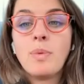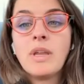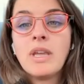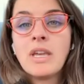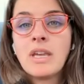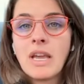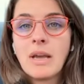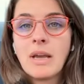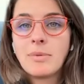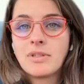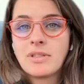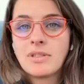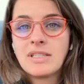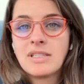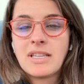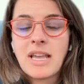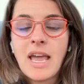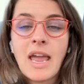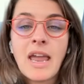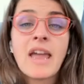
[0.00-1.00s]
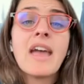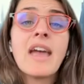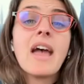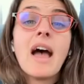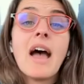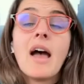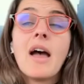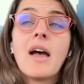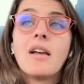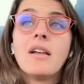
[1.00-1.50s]
So being able to say,
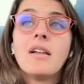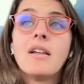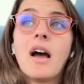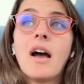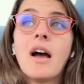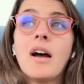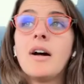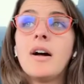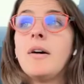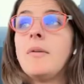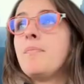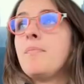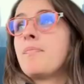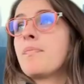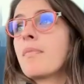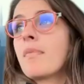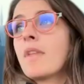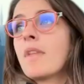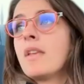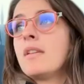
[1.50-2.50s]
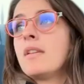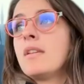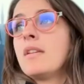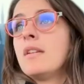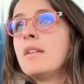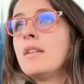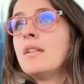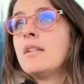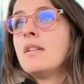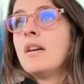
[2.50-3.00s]
um,
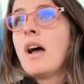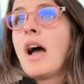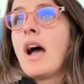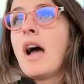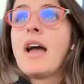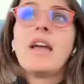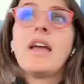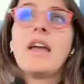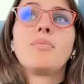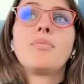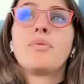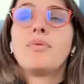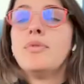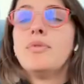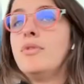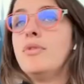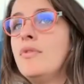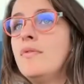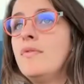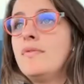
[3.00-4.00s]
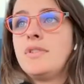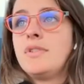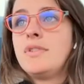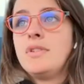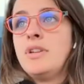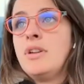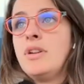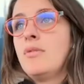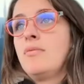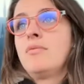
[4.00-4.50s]
I improved,
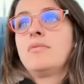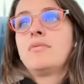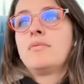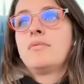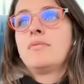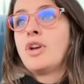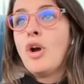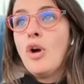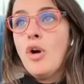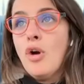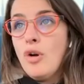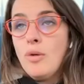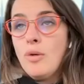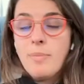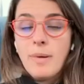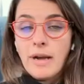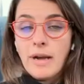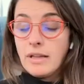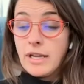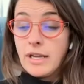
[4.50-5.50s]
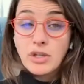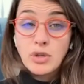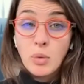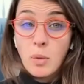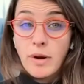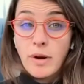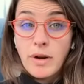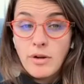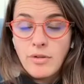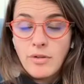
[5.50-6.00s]
you know, the code by like
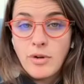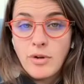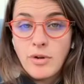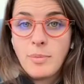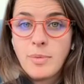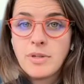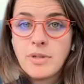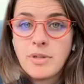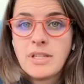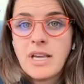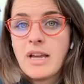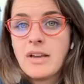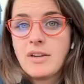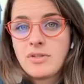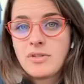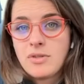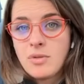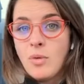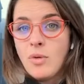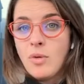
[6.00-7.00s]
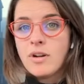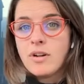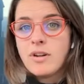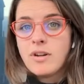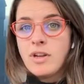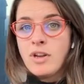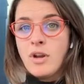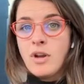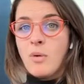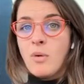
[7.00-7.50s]
20 or 30 percent
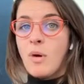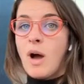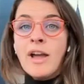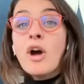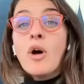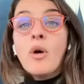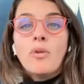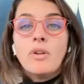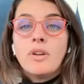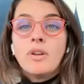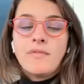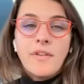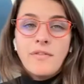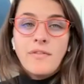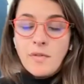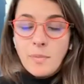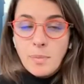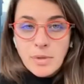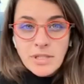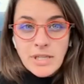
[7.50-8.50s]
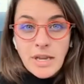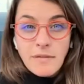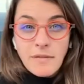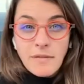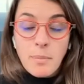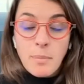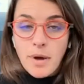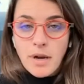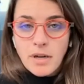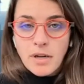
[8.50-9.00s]
or you know i owned 50 percent
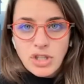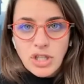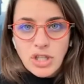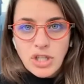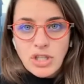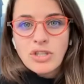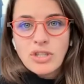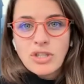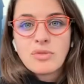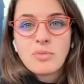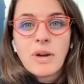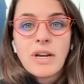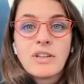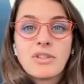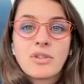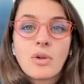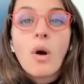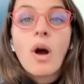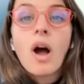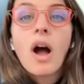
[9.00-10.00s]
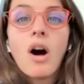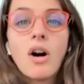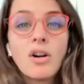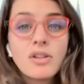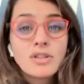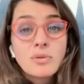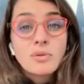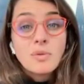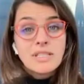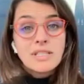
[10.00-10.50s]
of the bug changes right so
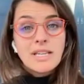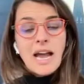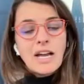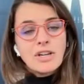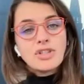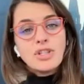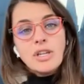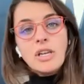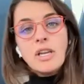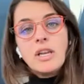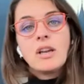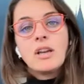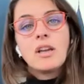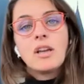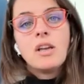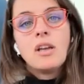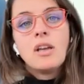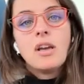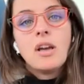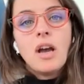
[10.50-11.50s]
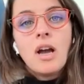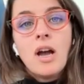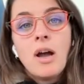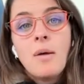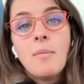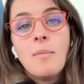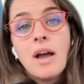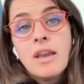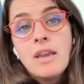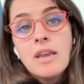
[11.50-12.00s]
also attaching
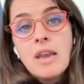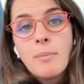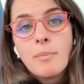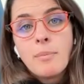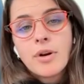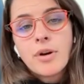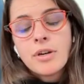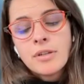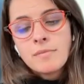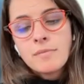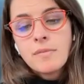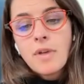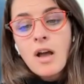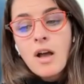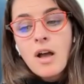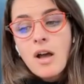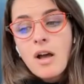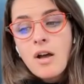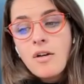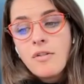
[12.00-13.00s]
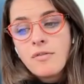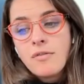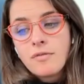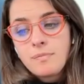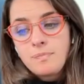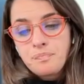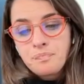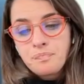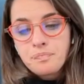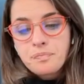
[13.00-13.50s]
um, a number of
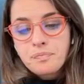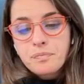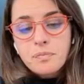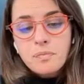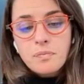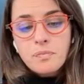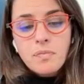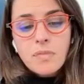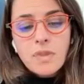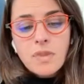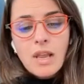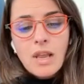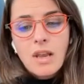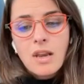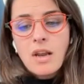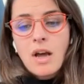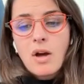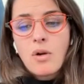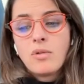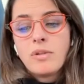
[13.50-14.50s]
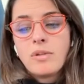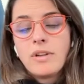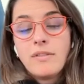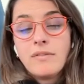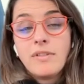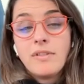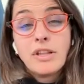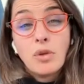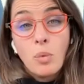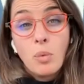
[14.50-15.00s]
not only
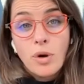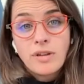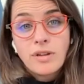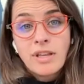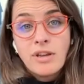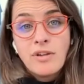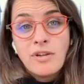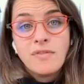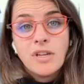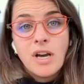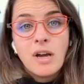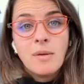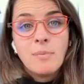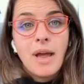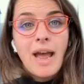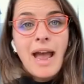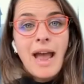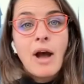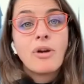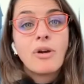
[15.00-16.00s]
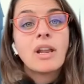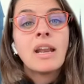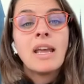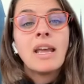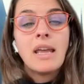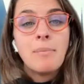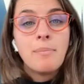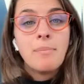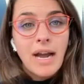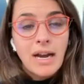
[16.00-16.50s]
of like the work that you've done, but how did
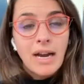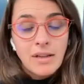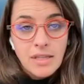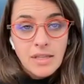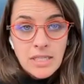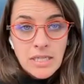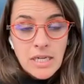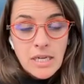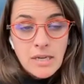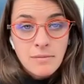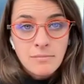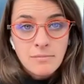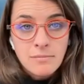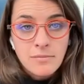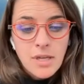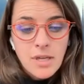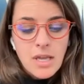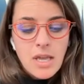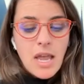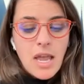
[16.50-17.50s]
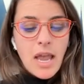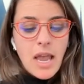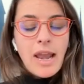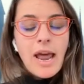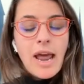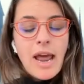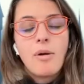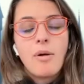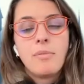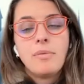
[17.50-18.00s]
it impact the team
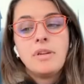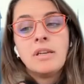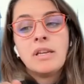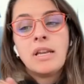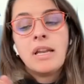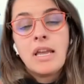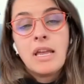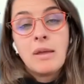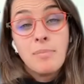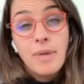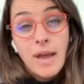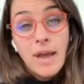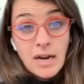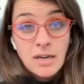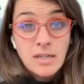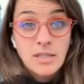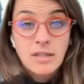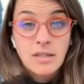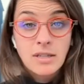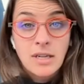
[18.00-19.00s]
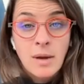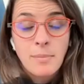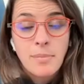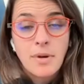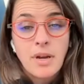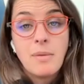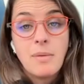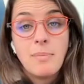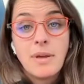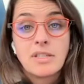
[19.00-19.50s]
and how did it impact the
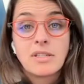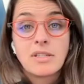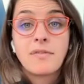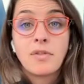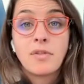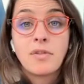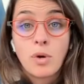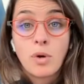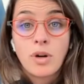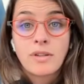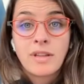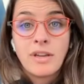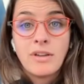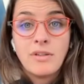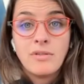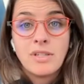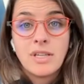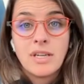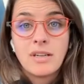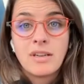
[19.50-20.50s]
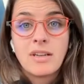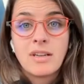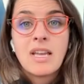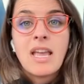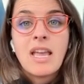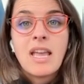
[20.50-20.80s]
company based off the work that you did?